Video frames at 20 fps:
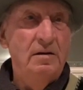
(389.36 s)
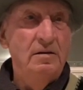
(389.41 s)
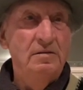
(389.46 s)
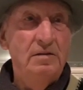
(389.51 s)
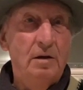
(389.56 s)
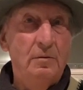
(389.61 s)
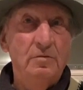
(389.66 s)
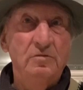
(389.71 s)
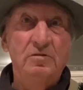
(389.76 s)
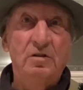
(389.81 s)

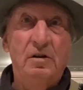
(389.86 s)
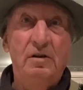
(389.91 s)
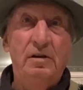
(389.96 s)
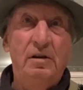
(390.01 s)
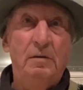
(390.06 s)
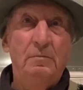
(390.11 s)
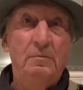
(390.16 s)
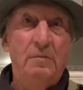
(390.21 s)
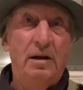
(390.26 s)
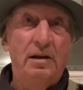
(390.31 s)
there was,
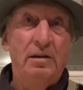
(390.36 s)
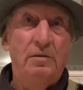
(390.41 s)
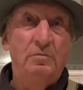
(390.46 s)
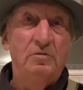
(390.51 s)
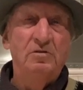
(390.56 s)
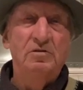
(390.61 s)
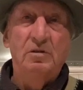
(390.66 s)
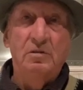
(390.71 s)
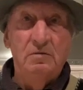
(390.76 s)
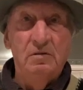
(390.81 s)
money
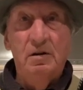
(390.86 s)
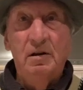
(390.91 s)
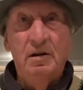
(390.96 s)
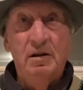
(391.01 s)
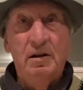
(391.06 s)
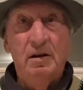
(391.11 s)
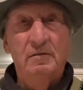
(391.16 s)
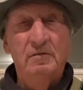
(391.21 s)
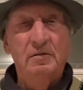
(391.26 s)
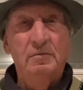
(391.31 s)
was,
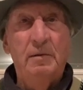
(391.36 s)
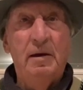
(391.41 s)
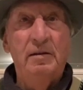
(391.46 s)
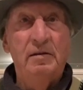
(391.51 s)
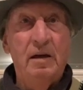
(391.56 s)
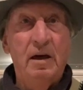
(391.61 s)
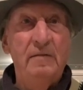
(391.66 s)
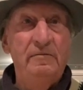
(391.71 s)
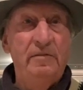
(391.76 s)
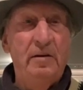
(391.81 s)

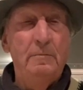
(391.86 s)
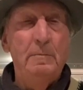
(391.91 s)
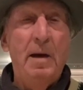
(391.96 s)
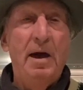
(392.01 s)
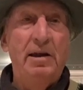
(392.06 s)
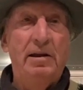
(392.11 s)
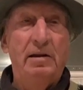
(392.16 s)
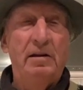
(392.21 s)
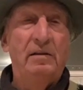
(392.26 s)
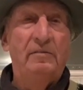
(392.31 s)
if a
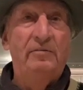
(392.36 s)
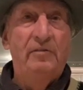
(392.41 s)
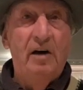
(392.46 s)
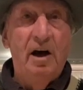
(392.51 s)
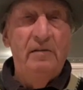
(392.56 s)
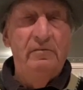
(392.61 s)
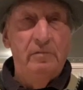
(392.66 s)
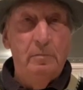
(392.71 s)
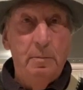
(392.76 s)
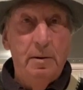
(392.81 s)
man had a
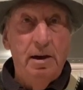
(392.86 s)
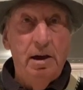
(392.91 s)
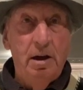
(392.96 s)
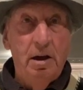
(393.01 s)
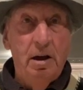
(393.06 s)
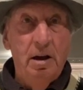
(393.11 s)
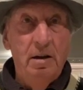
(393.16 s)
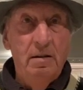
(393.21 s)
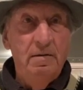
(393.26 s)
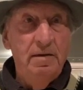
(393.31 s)
£5
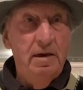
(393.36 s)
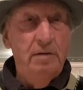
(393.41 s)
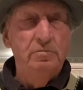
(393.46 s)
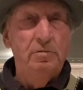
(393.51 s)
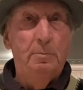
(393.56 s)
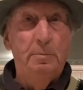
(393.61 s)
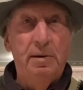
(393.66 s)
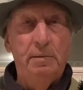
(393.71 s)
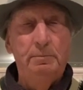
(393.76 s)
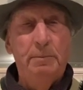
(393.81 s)
bet, it was
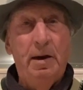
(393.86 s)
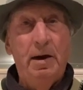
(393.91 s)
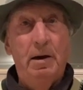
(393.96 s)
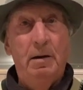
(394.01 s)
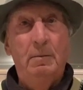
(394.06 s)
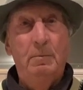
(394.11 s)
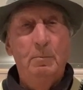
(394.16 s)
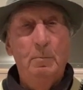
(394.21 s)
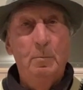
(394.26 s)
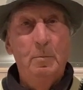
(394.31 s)
a big
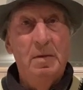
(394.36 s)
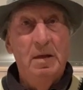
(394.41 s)
bet.